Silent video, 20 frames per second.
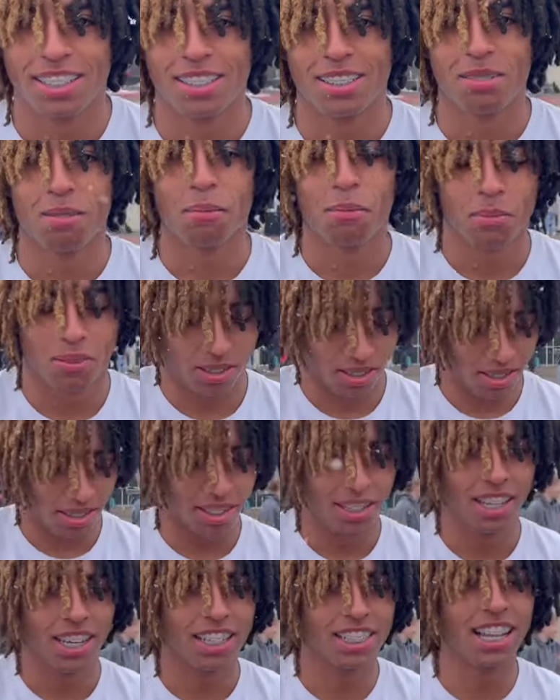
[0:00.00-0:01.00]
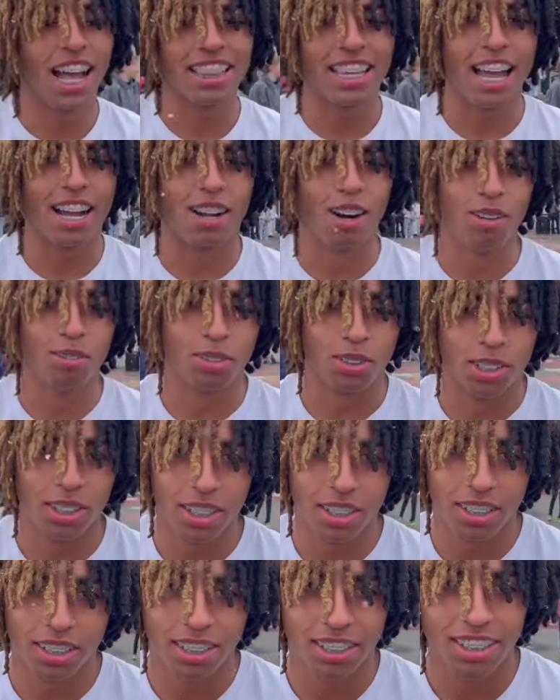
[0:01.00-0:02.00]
Why no jacket? It's not that cold for real.